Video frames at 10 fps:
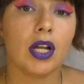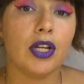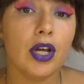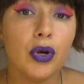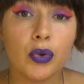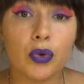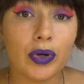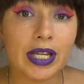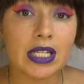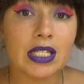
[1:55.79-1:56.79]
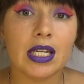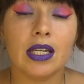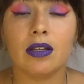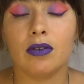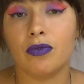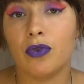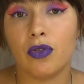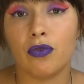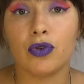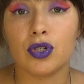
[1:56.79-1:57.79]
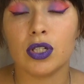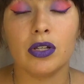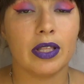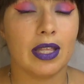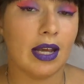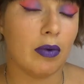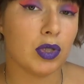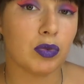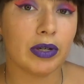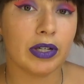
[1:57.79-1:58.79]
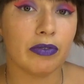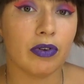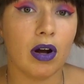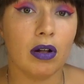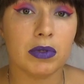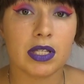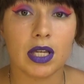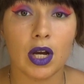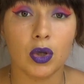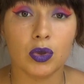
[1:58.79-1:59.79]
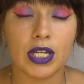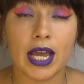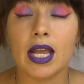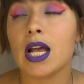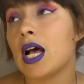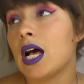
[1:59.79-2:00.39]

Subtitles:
no creasing for the first look that I was wearing for almost the whole day.